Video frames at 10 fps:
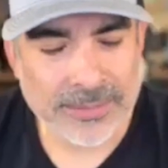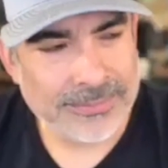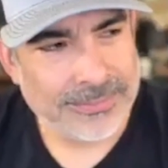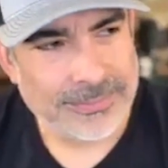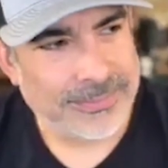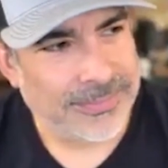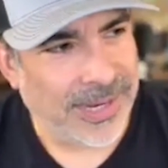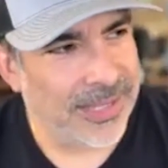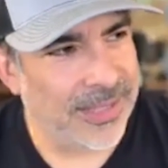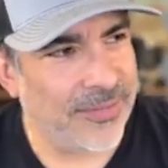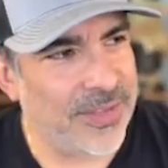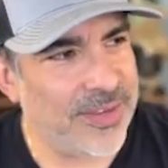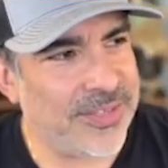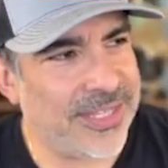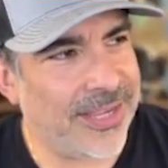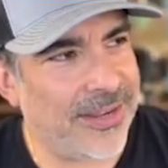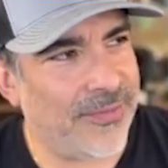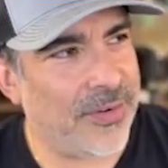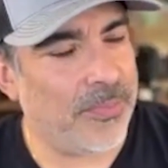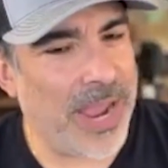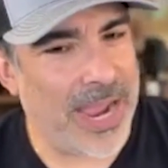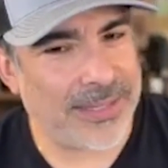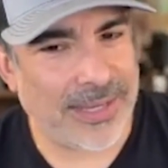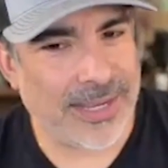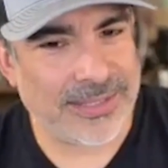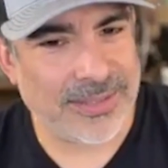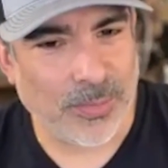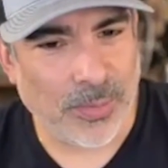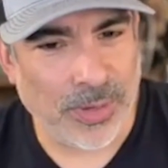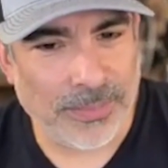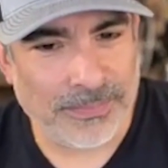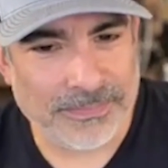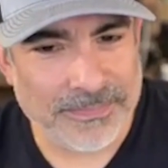I love it. I love that you said if your back's against the wall,